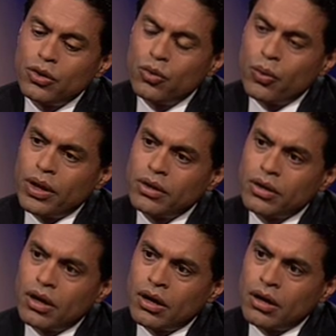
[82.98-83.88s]
you went
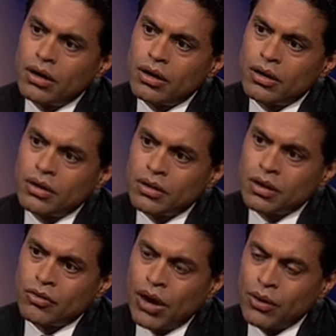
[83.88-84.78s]

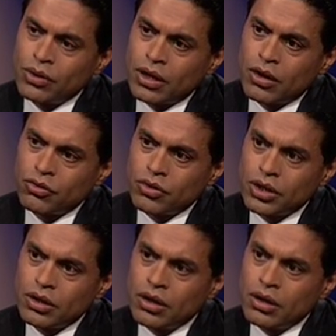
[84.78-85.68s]
around the
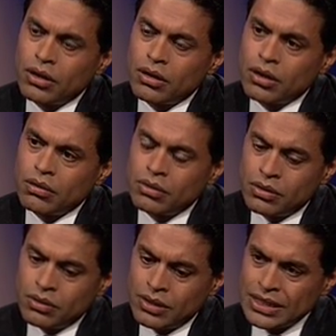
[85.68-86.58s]
country,
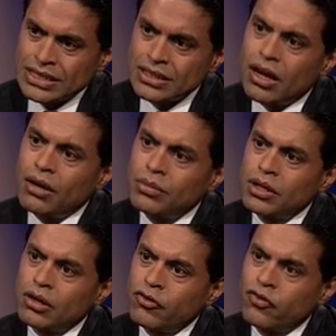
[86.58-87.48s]
this time,
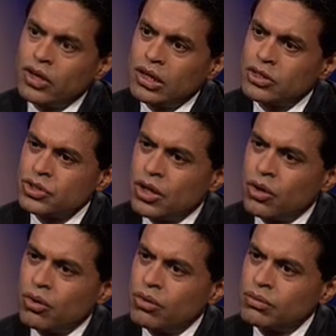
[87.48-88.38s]
did it feel as
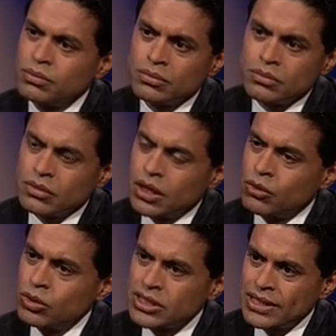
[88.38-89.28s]
though it
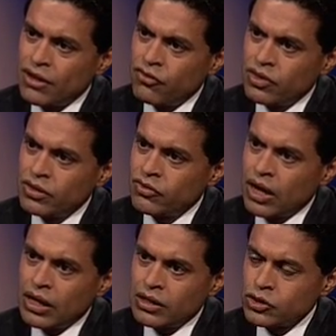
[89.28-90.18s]
was safer,
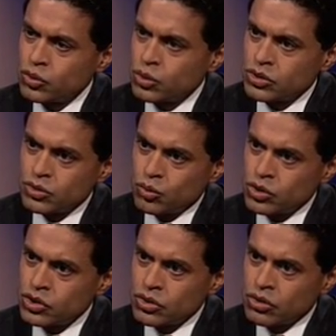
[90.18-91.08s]
violence was
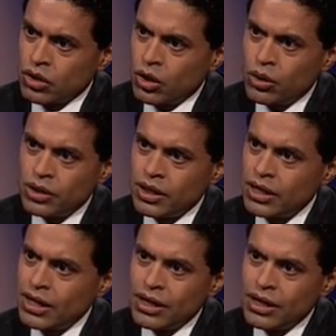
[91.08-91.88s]
lower than it